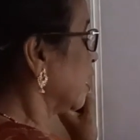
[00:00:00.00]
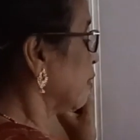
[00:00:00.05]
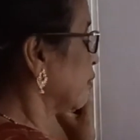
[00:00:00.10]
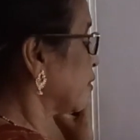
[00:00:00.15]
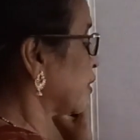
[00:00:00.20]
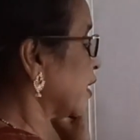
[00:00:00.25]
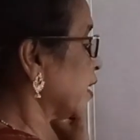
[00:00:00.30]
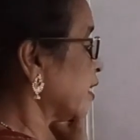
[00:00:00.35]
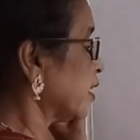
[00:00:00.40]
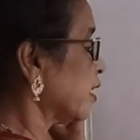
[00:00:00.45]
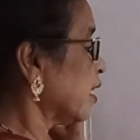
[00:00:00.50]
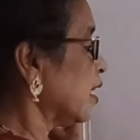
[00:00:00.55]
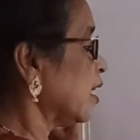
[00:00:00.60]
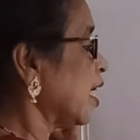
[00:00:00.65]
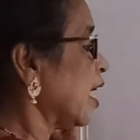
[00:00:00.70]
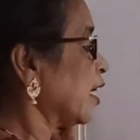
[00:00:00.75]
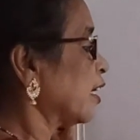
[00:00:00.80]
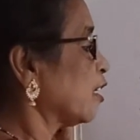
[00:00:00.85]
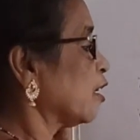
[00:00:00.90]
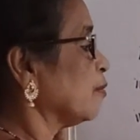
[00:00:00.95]
if
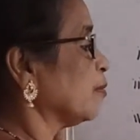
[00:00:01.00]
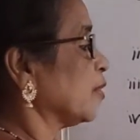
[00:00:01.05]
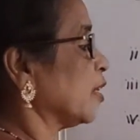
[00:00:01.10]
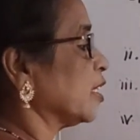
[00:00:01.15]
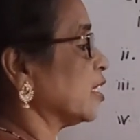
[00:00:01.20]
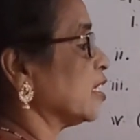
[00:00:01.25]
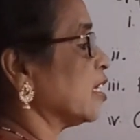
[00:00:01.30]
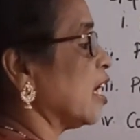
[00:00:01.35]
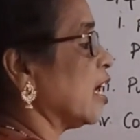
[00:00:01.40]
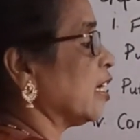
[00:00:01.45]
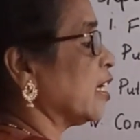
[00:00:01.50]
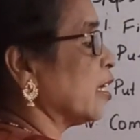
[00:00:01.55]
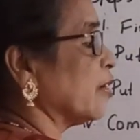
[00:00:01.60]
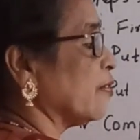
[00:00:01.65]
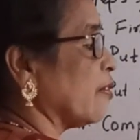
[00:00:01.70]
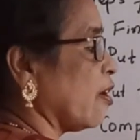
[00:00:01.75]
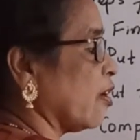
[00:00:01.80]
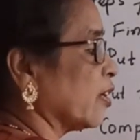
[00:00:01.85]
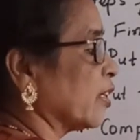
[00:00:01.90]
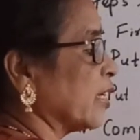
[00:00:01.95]
central atom does not
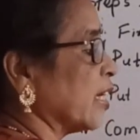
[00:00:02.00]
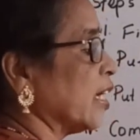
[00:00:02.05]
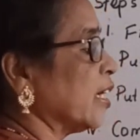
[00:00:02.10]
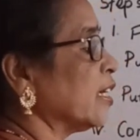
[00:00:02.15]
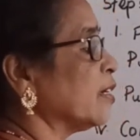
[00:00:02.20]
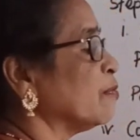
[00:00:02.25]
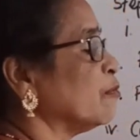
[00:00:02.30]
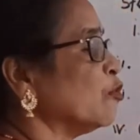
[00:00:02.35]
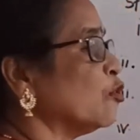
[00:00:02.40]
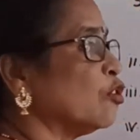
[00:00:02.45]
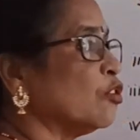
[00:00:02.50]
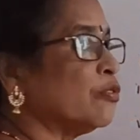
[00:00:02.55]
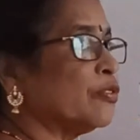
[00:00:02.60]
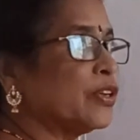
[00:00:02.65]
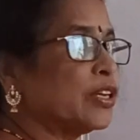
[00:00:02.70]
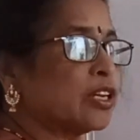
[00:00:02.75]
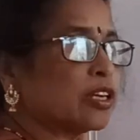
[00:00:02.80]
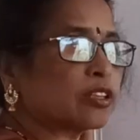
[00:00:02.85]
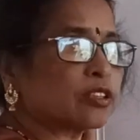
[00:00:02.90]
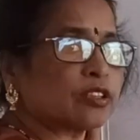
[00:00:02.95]
have octet, move
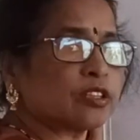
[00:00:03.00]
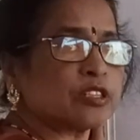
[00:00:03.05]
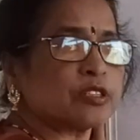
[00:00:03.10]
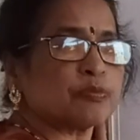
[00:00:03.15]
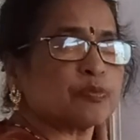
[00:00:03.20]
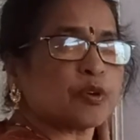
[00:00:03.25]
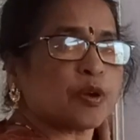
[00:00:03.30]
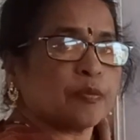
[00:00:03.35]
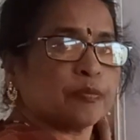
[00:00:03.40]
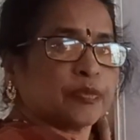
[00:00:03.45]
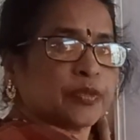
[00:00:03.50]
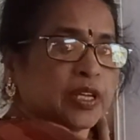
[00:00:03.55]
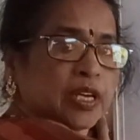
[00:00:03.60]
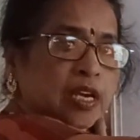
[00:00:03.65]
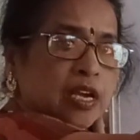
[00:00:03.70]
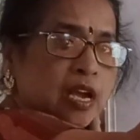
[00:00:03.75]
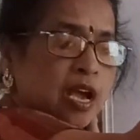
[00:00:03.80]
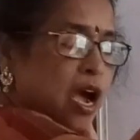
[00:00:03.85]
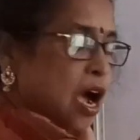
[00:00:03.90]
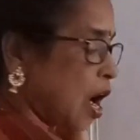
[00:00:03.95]
electrons from
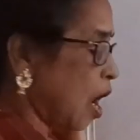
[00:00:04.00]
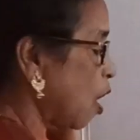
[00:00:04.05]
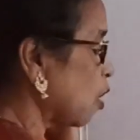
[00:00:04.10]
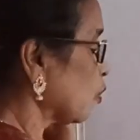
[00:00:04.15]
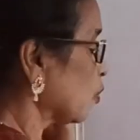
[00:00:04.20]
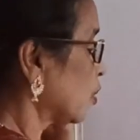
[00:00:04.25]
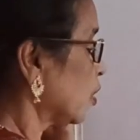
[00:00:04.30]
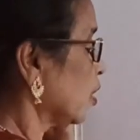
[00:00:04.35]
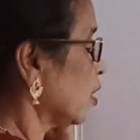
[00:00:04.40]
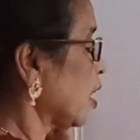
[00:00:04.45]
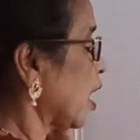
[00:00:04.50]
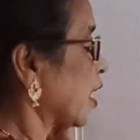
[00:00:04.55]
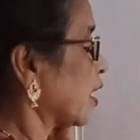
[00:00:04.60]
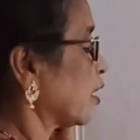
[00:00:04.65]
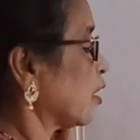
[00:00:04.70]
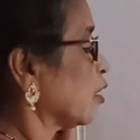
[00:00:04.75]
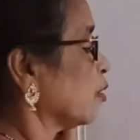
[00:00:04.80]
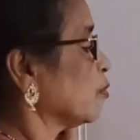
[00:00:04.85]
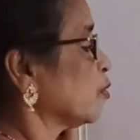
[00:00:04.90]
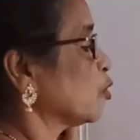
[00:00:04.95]
the outer
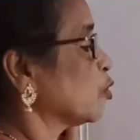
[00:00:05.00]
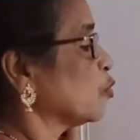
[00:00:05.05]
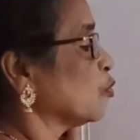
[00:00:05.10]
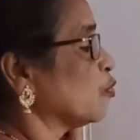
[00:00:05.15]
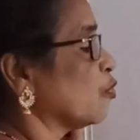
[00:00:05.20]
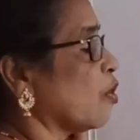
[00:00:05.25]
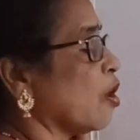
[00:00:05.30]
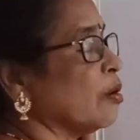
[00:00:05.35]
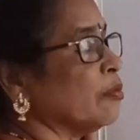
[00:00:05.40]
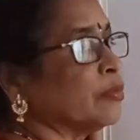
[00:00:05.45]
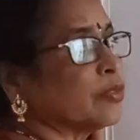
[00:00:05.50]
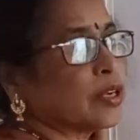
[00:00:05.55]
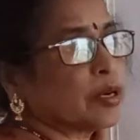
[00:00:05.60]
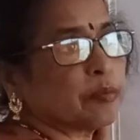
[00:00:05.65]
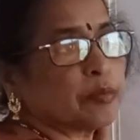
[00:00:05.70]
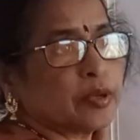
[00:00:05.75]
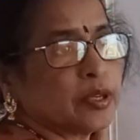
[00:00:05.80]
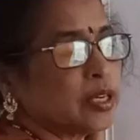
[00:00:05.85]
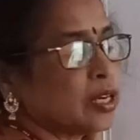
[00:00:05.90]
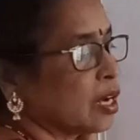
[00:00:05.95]
atoms to form
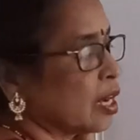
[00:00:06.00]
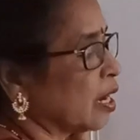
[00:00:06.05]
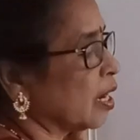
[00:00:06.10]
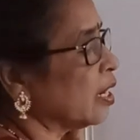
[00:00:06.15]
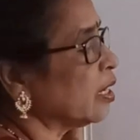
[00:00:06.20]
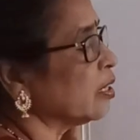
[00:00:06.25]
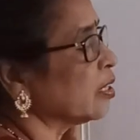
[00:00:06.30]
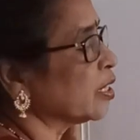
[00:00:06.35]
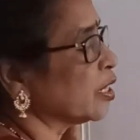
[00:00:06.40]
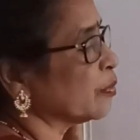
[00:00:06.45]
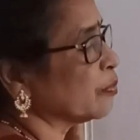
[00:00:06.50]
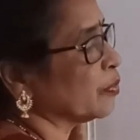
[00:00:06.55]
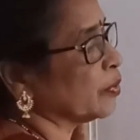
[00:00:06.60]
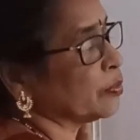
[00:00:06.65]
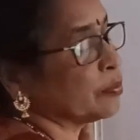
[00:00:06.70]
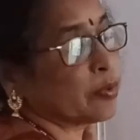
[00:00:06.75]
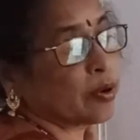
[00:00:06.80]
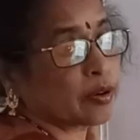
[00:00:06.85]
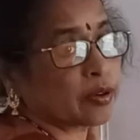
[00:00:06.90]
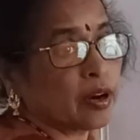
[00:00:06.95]
double or
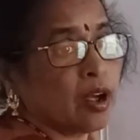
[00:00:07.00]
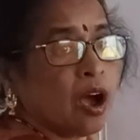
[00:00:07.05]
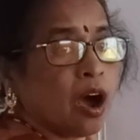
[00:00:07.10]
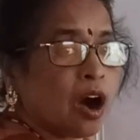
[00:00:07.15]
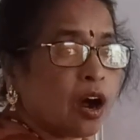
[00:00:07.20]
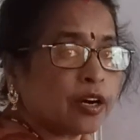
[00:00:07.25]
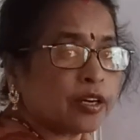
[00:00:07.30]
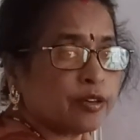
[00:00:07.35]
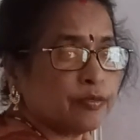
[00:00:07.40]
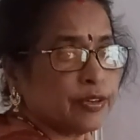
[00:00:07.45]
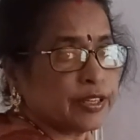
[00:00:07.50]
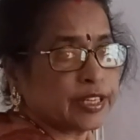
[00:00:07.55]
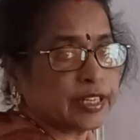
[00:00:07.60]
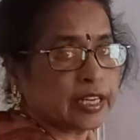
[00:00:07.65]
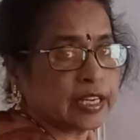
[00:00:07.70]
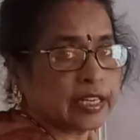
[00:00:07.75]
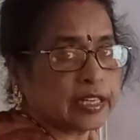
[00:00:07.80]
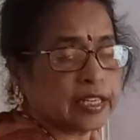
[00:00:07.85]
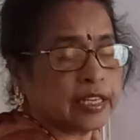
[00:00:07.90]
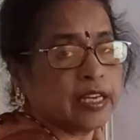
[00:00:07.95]
triple bond.
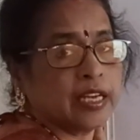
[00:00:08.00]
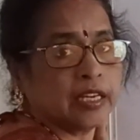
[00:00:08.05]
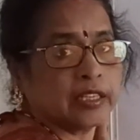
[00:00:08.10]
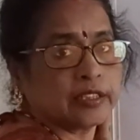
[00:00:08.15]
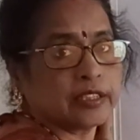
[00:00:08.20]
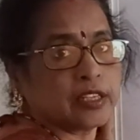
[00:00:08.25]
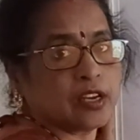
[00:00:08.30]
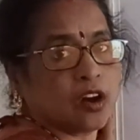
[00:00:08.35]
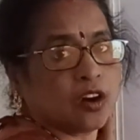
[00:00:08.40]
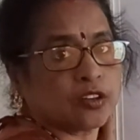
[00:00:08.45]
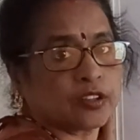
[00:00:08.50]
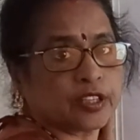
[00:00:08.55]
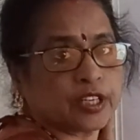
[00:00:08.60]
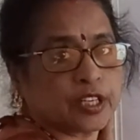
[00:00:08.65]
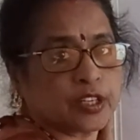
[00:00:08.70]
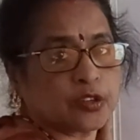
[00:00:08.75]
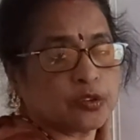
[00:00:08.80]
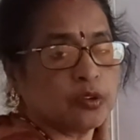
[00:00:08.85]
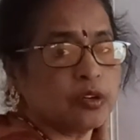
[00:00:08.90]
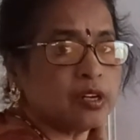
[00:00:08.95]
Automatically the
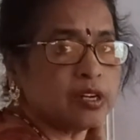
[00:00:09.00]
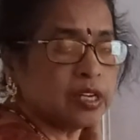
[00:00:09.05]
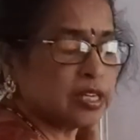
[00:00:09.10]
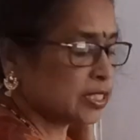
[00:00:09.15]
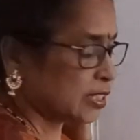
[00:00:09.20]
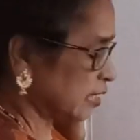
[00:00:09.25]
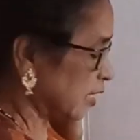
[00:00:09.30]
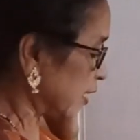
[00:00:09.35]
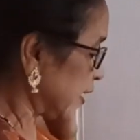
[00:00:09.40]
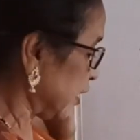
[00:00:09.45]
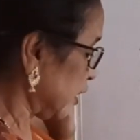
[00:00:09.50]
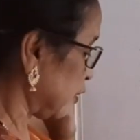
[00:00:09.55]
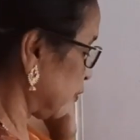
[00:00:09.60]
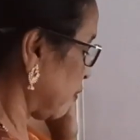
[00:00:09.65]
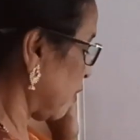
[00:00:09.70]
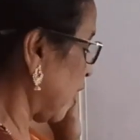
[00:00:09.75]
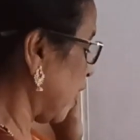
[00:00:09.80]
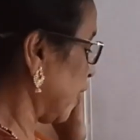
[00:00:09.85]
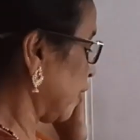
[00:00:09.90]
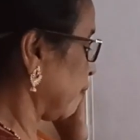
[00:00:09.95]
octet rule
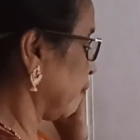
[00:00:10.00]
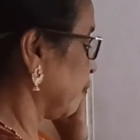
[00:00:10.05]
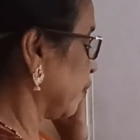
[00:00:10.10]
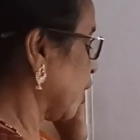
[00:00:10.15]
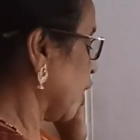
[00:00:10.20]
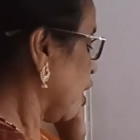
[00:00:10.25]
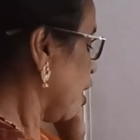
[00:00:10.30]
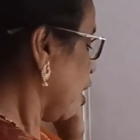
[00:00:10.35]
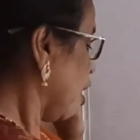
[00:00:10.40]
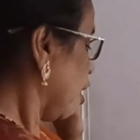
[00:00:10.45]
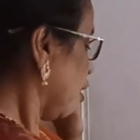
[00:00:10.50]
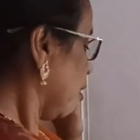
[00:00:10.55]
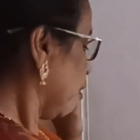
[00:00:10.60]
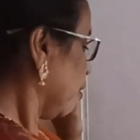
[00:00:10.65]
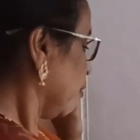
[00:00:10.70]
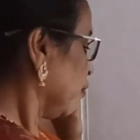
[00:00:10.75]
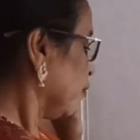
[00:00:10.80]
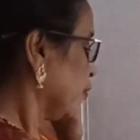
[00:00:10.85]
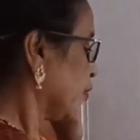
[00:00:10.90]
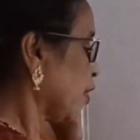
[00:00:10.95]
satisfied.
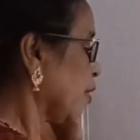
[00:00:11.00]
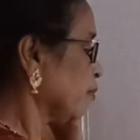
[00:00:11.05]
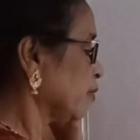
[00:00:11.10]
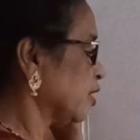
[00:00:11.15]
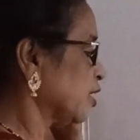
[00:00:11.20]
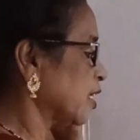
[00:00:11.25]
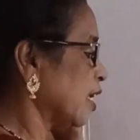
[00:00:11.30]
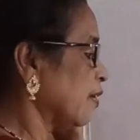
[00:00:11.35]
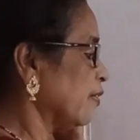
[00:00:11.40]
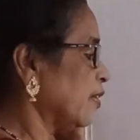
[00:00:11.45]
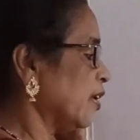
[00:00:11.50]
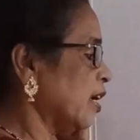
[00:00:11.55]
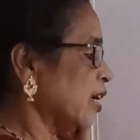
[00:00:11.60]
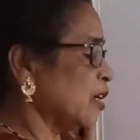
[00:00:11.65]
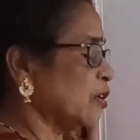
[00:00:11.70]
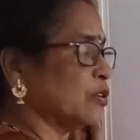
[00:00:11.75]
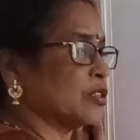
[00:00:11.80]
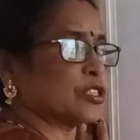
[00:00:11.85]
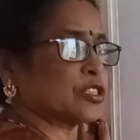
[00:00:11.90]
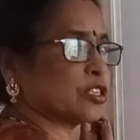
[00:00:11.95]
From
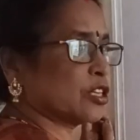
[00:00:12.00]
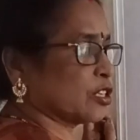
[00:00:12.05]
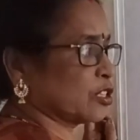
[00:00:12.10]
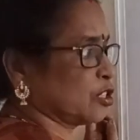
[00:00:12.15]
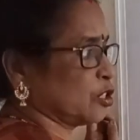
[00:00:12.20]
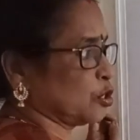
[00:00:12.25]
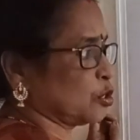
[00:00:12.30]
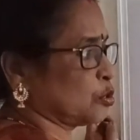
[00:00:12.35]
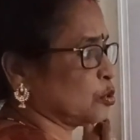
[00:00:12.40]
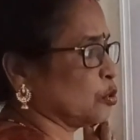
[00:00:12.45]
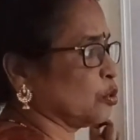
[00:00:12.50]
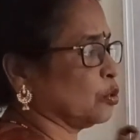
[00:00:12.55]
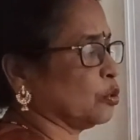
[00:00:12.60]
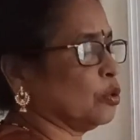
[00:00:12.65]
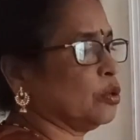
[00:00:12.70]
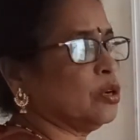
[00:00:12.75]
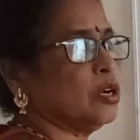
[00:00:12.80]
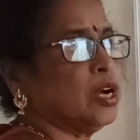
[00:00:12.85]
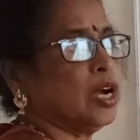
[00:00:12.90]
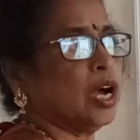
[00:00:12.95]
several Lewis structures,
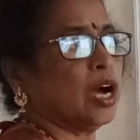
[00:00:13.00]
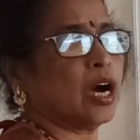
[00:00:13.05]
so